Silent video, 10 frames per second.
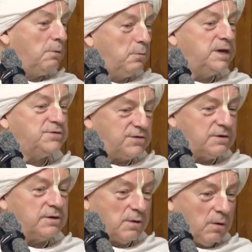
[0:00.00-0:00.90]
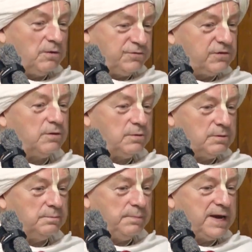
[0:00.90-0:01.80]
we should also
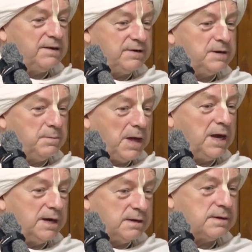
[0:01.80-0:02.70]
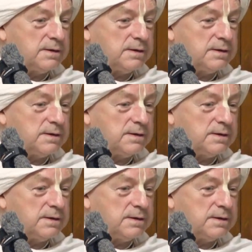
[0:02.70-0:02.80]
bear in mind.